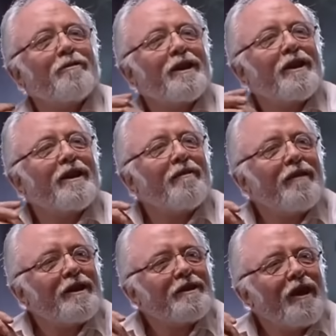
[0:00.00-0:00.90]
think you're
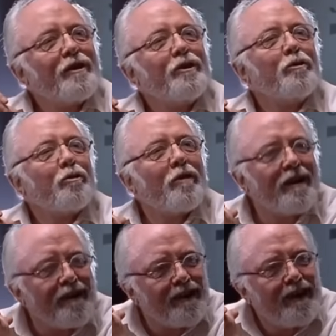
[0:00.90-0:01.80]
giving us our due
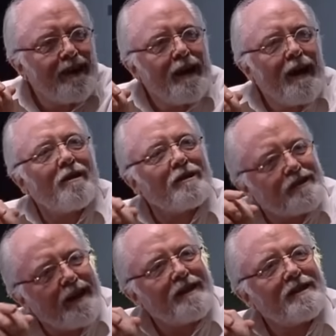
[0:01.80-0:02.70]
credit. Our
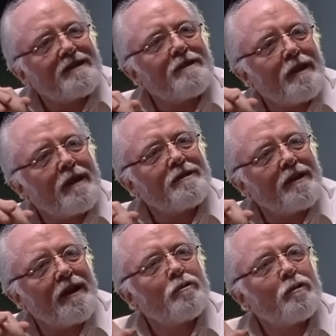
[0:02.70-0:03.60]
scientists have done
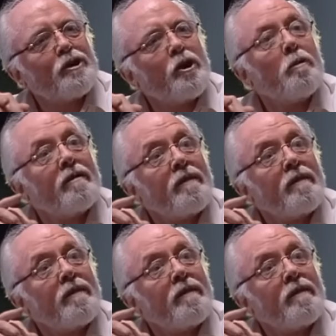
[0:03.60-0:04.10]
things which nobody's